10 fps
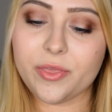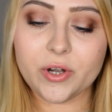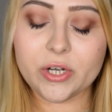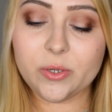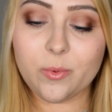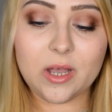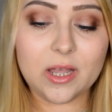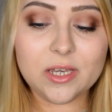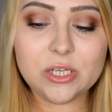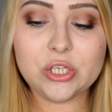
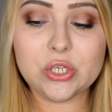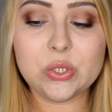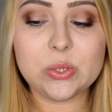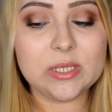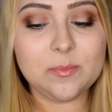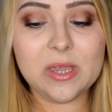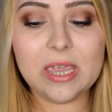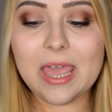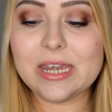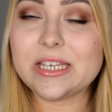31, do you
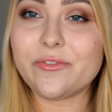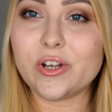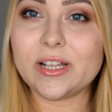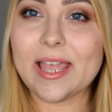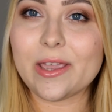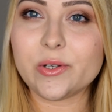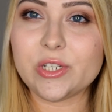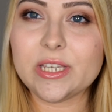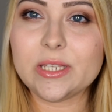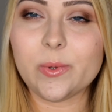speak any different
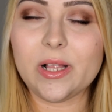languages?